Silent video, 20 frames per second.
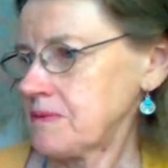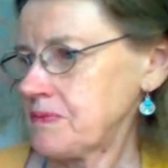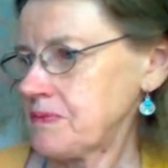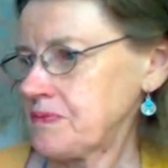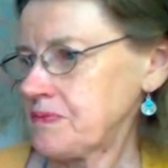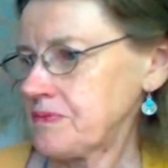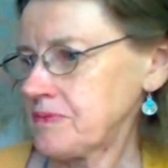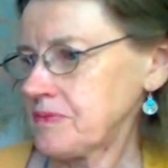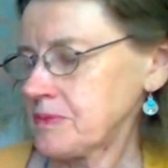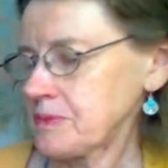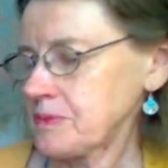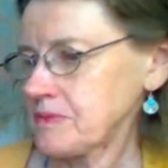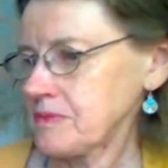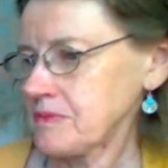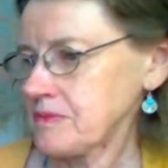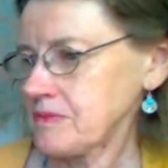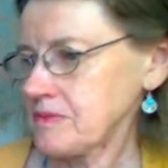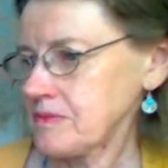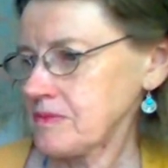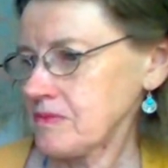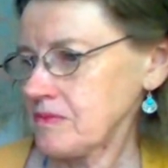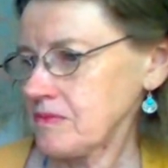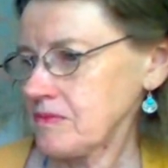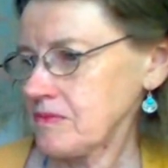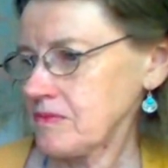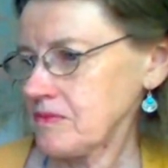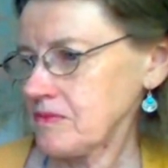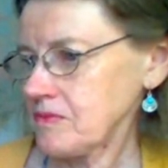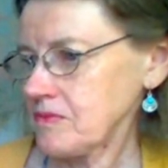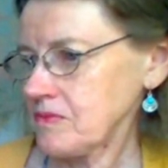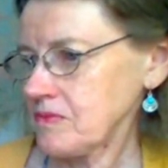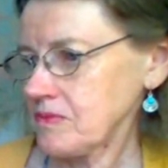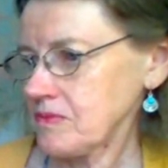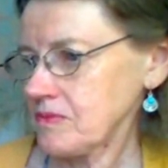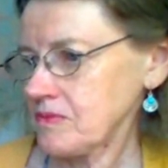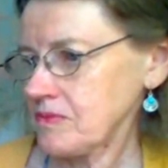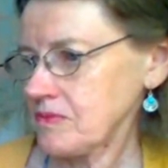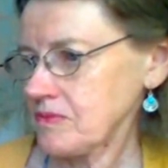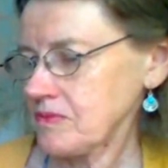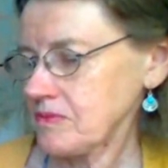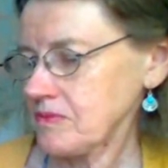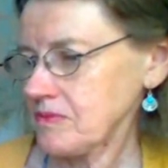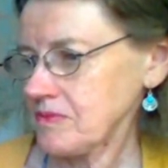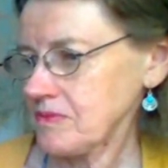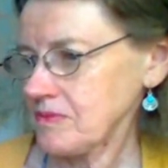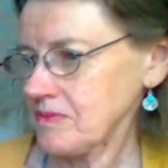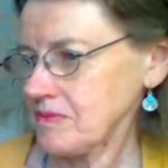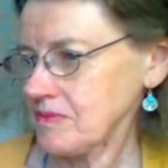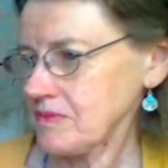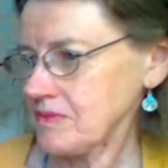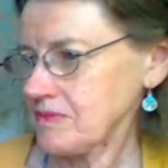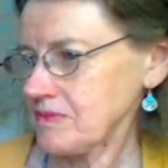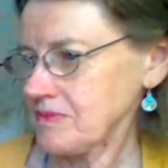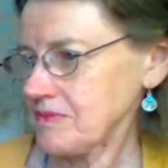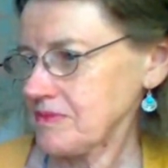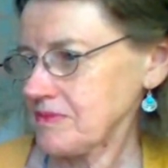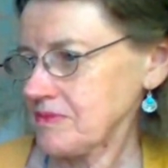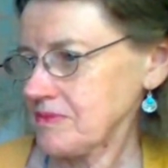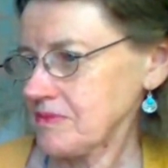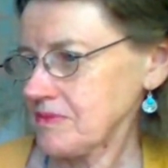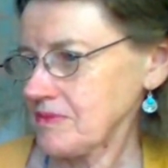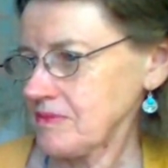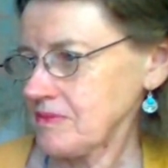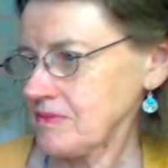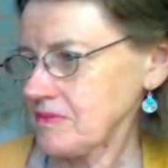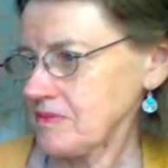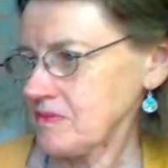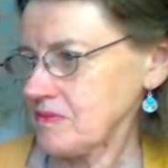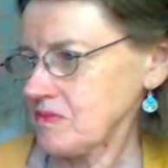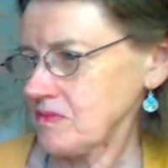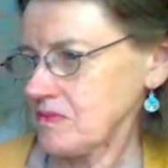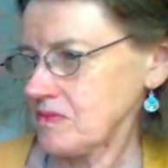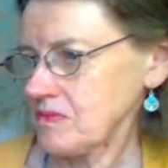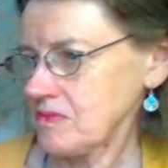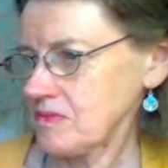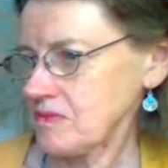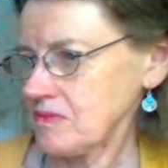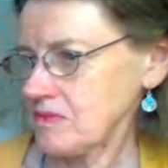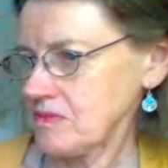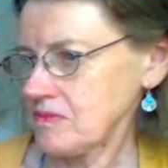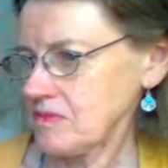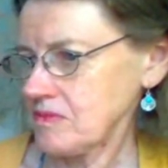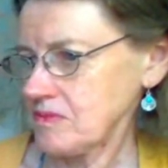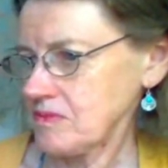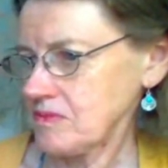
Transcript: [no speech]